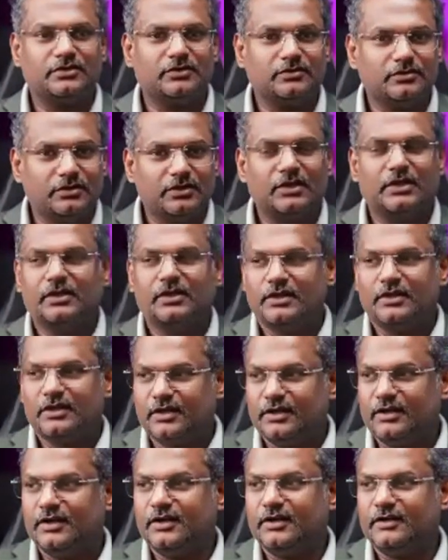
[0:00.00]
So
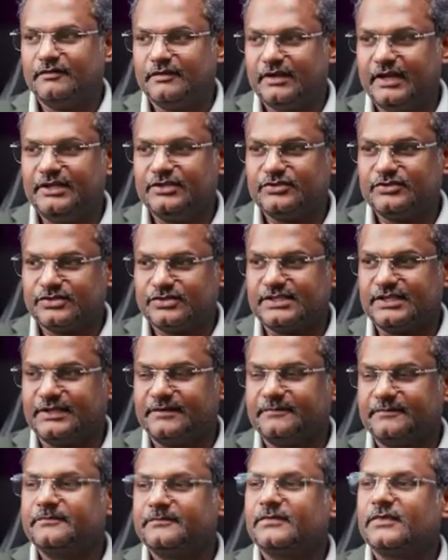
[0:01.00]
very
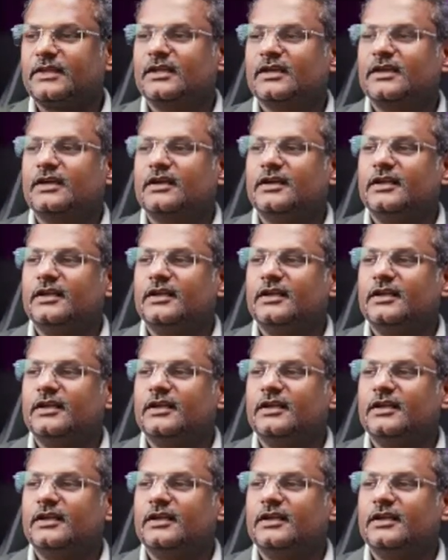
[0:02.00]
interesting.